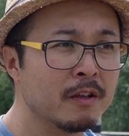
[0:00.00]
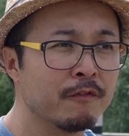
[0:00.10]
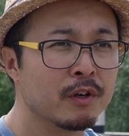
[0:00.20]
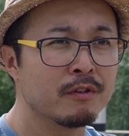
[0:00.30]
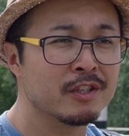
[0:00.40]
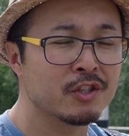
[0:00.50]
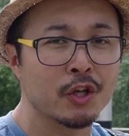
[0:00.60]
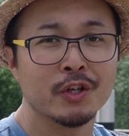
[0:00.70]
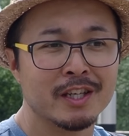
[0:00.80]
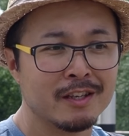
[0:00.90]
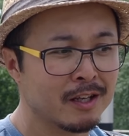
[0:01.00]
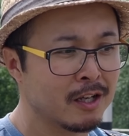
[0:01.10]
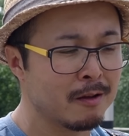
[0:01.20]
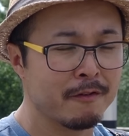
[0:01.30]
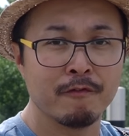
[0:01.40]
and very sturdy
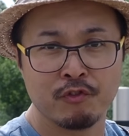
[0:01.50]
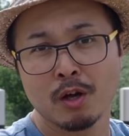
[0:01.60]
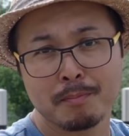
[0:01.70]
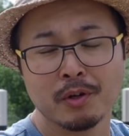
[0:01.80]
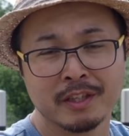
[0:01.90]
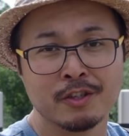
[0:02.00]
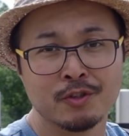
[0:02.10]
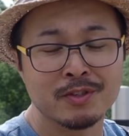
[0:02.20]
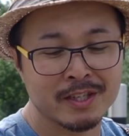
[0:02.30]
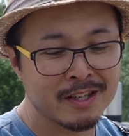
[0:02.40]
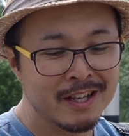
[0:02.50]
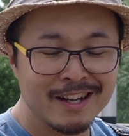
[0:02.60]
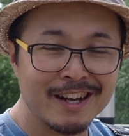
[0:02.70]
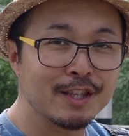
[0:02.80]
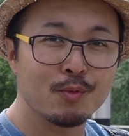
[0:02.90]
vlog pod that you're using,
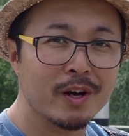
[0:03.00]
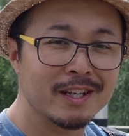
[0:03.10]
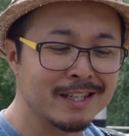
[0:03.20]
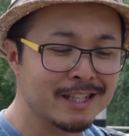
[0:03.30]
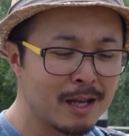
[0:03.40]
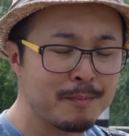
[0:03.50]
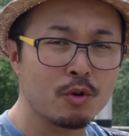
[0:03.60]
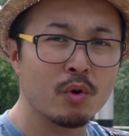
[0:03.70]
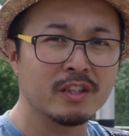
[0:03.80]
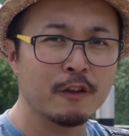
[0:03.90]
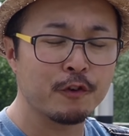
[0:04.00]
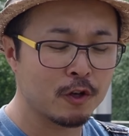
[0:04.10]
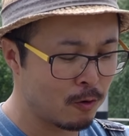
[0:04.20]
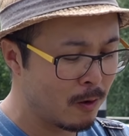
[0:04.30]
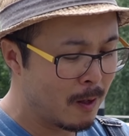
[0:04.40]
otherwise it can be quite
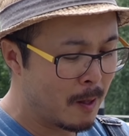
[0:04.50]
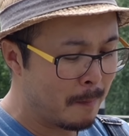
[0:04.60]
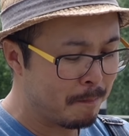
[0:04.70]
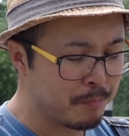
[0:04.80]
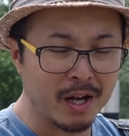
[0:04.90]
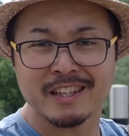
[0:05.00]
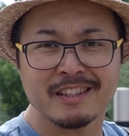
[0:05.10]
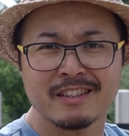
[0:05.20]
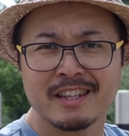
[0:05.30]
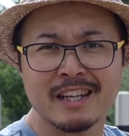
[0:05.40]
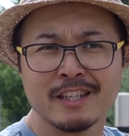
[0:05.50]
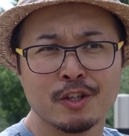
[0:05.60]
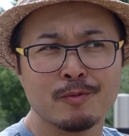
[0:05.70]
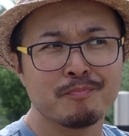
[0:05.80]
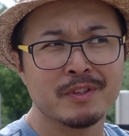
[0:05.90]
difficult. But other than that, you
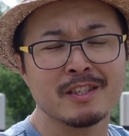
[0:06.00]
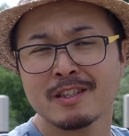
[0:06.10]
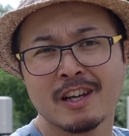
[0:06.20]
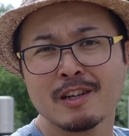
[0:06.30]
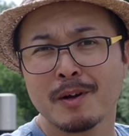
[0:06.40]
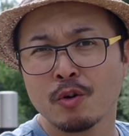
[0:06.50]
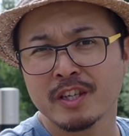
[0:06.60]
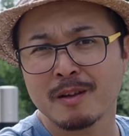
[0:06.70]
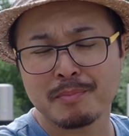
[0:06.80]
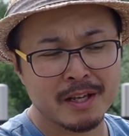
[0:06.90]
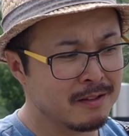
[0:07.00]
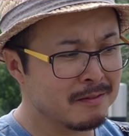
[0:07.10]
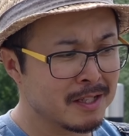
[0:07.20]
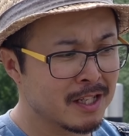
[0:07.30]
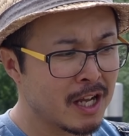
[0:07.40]
know, this is kind of my only
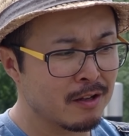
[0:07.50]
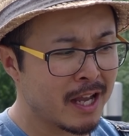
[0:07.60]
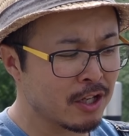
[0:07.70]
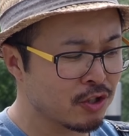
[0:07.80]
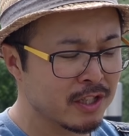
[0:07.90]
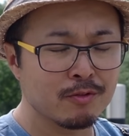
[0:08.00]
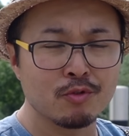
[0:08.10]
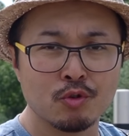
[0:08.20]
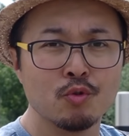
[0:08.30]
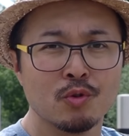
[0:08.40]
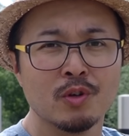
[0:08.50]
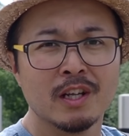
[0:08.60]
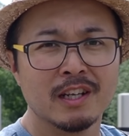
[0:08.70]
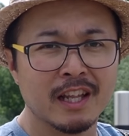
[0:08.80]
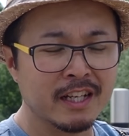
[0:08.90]
complaint, and I actually do
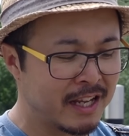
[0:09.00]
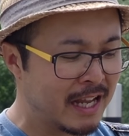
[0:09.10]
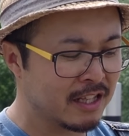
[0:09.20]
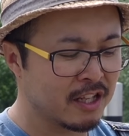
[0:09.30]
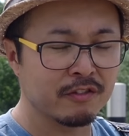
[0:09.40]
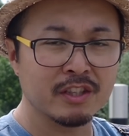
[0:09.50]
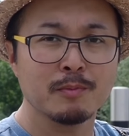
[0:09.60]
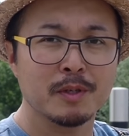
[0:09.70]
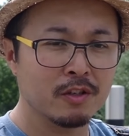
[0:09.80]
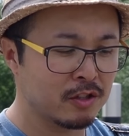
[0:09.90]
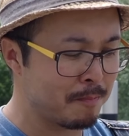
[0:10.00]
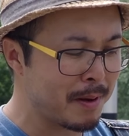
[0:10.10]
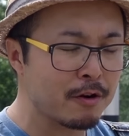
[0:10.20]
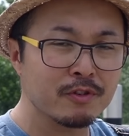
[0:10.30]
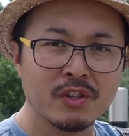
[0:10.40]
like the handling of this, because the
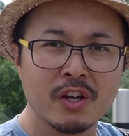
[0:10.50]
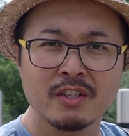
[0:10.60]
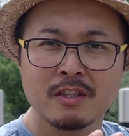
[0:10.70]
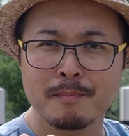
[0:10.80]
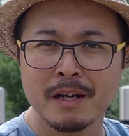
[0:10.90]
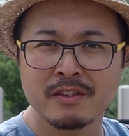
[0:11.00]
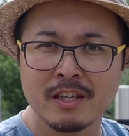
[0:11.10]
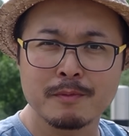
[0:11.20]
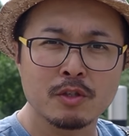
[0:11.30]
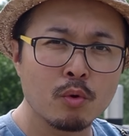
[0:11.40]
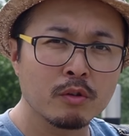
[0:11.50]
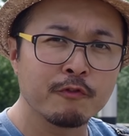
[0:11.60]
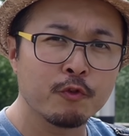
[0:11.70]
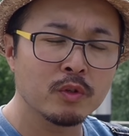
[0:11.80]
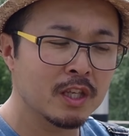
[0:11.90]
barrel size is about the same as 12 to
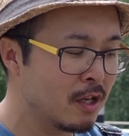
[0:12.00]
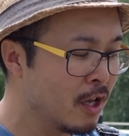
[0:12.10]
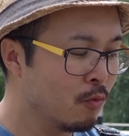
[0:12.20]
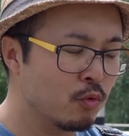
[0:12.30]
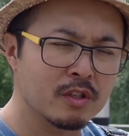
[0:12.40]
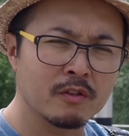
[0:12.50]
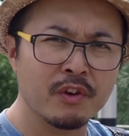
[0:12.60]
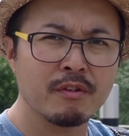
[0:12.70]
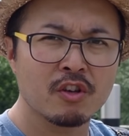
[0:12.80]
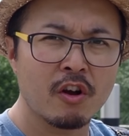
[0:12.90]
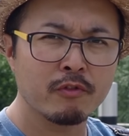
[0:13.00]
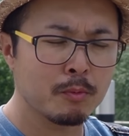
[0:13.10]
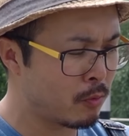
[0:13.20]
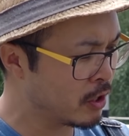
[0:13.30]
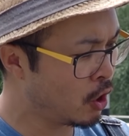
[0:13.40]
40, which is very
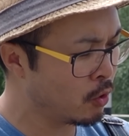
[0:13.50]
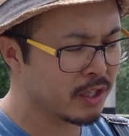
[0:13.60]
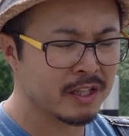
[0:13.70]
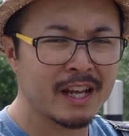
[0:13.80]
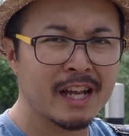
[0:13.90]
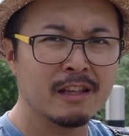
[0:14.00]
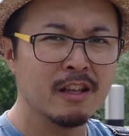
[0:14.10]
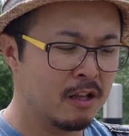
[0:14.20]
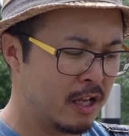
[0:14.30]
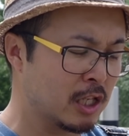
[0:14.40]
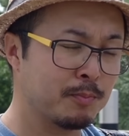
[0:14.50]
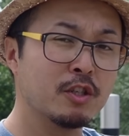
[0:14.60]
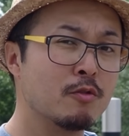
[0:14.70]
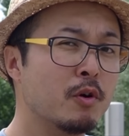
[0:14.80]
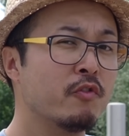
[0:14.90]
comfortable when you hold it in hand,
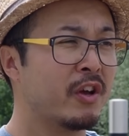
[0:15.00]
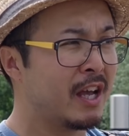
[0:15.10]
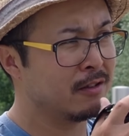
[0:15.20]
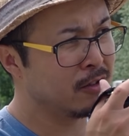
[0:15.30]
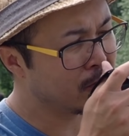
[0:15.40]
especially both hands. You